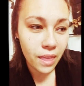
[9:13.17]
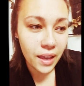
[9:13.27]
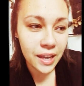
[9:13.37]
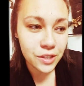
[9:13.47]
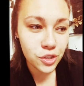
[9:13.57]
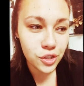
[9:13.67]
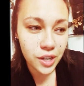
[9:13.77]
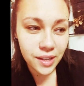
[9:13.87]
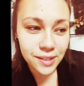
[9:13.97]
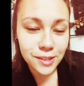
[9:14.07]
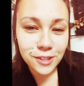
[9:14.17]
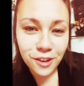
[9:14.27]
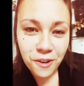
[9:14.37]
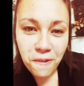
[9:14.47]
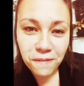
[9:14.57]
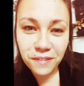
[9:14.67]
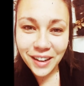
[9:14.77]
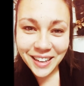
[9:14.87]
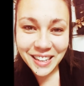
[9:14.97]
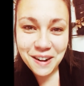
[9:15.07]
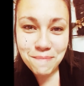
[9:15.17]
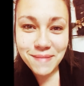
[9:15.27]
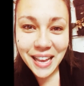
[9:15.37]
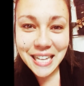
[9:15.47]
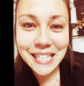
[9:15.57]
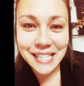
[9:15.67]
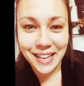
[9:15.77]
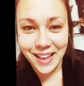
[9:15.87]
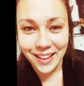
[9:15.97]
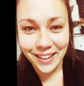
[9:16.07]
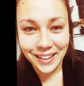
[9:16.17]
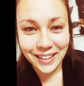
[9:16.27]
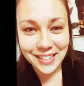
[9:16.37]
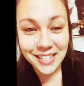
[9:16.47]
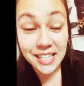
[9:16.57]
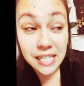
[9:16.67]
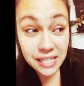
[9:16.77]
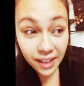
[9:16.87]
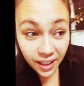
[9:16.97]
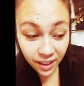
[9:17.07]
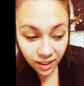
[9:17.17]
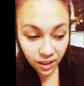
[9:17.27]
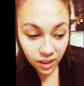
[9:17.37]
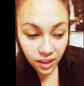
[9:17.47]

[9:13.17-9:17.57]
it's just so fucking amazing to see,